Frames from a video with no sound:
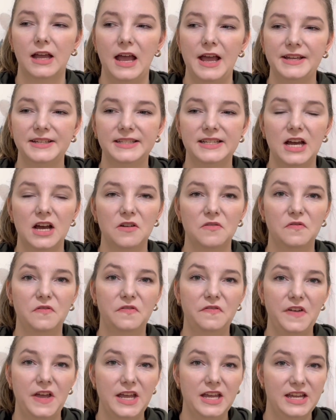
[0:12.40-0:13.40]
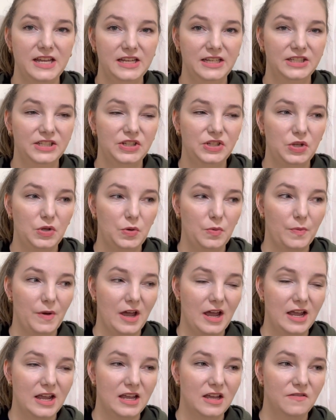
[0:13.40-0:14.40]
it has not fit into
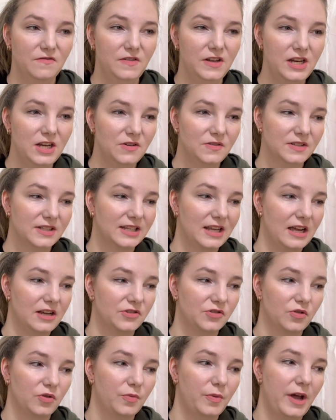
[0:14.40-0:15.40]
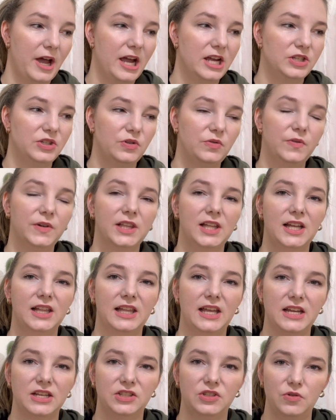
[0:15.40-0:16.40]
my video schedule, but I do really
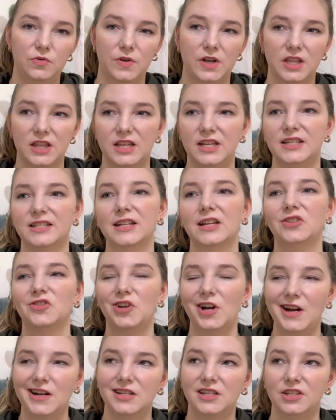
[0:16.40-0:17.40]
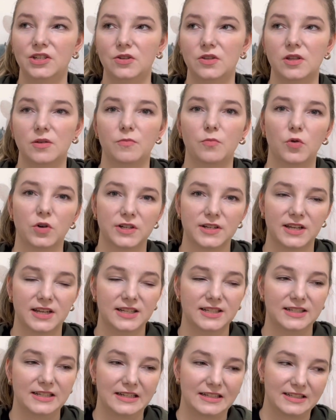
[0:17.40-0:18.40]
like doing these. I try to do them more
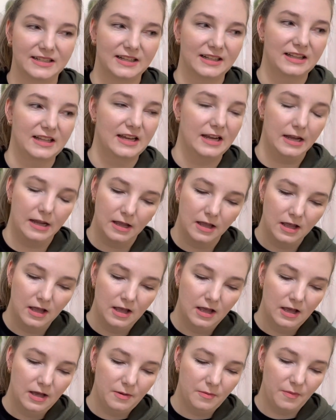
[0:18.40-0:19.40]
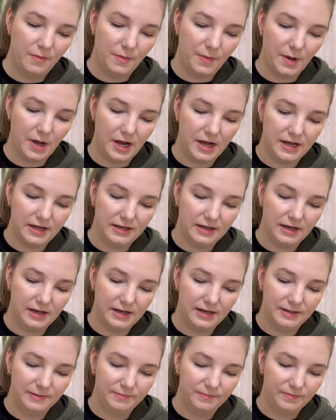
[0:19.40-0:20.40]
consistently, but
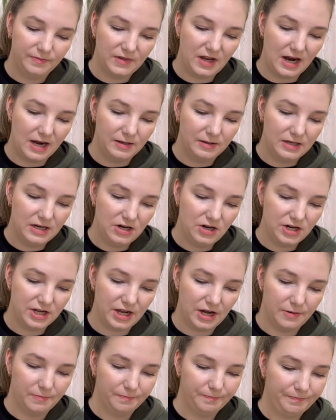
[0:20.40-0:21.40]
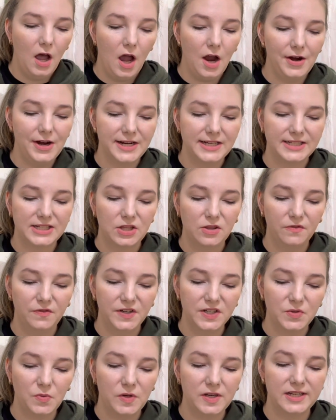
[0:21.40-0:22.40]
yeah, here you go. All right, so the
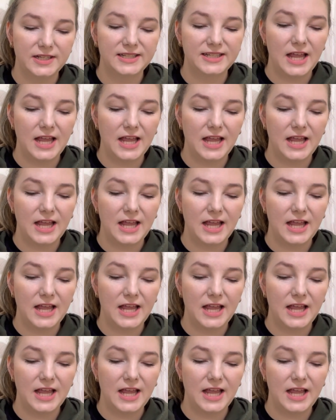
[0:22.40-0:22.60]
first one is